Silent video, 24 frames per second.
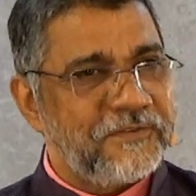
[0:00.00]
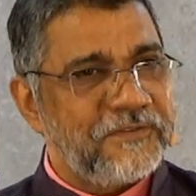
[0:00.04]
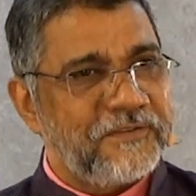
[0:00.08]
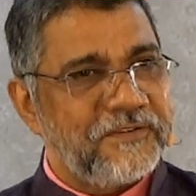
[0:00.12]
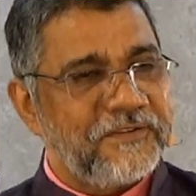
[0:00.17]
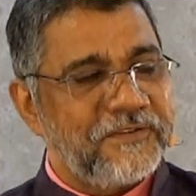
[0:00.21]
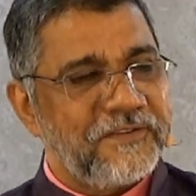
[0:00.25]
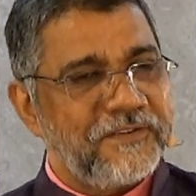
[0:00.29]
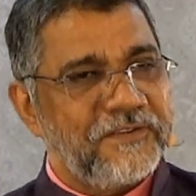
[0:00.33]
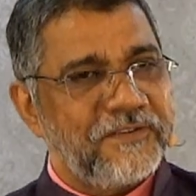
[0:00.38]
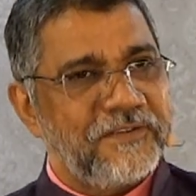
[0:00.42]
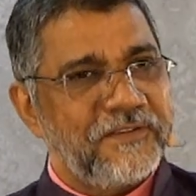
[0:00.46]

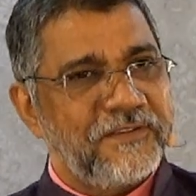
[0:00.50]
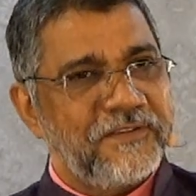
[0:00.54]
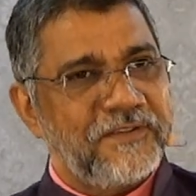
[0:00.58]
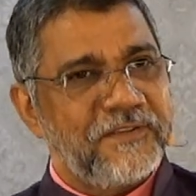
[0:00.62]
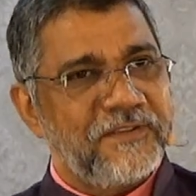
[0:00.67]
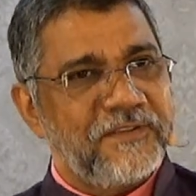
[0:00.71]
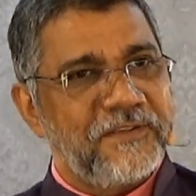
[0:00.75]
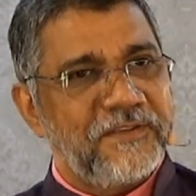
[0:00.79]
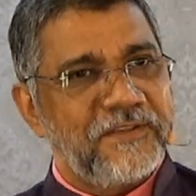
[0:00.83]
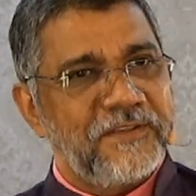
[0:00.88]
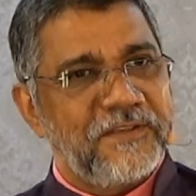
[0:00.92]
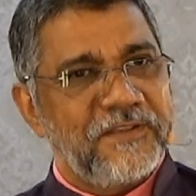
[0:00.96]

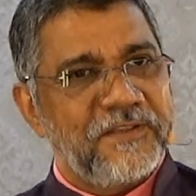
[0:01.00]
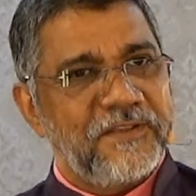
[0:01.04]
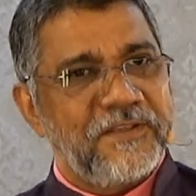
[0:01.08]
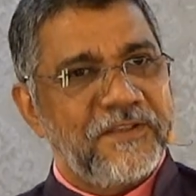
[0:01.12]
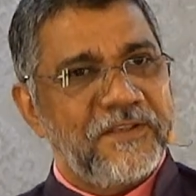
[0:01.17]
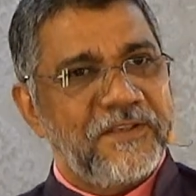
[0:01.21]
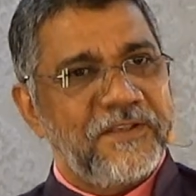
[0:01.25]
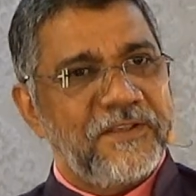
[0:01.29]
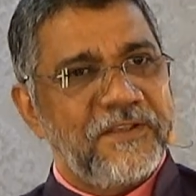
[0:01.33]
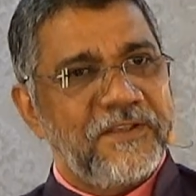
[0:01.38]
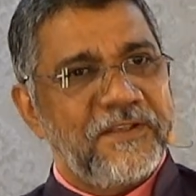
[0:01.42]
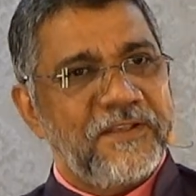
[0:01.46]

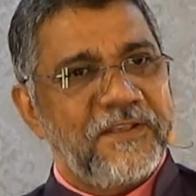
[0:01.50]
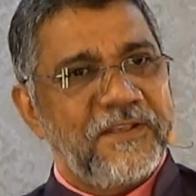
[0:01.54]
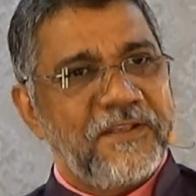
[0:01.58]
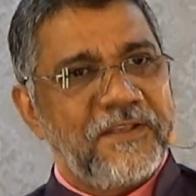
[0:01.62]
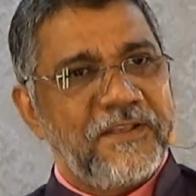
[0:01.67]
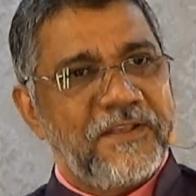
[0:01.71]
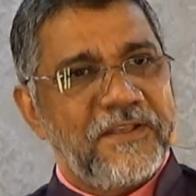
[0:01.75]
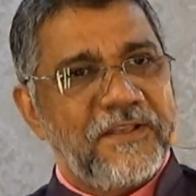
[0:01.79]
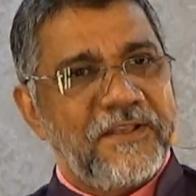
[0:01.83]
(no one is talking)